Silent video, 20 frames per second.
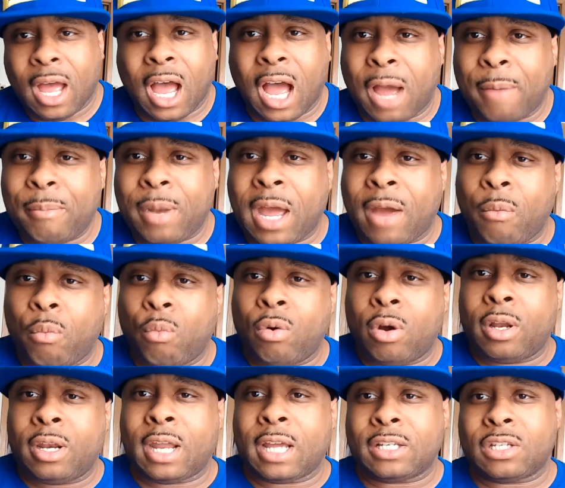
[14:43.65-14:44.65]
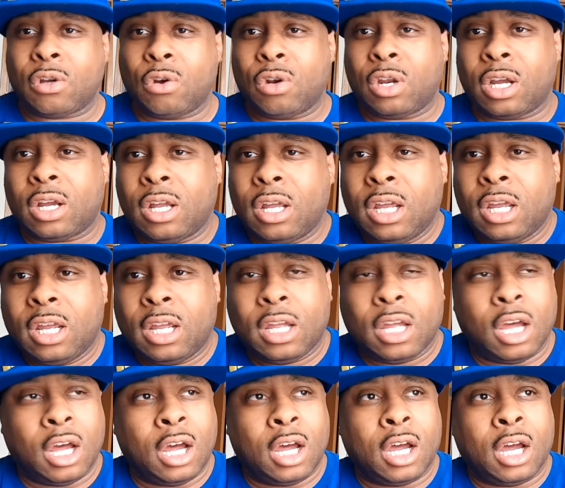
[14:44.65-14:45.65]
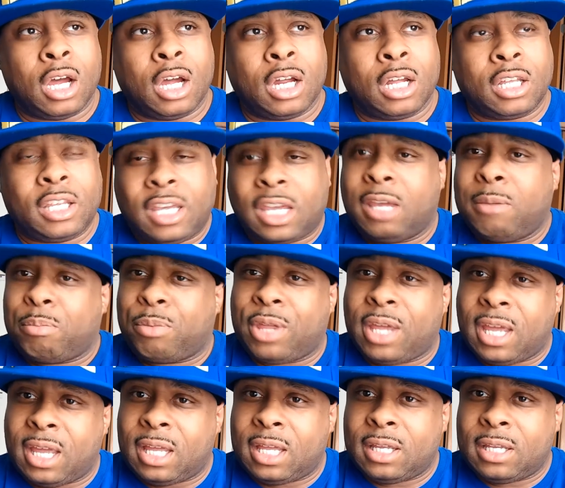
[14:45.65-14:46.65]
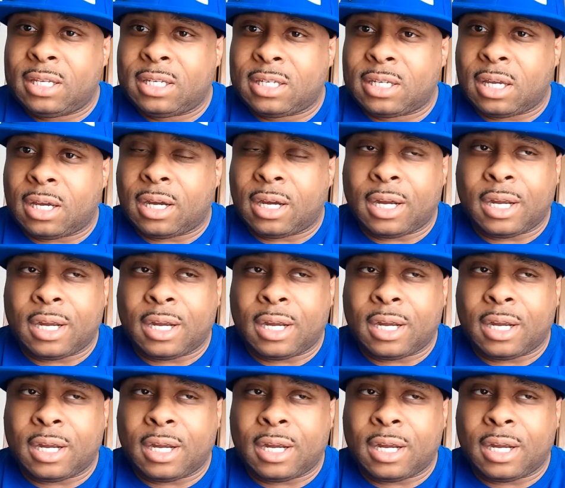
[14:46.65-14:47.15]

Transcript: I'm not one that's gonna keep things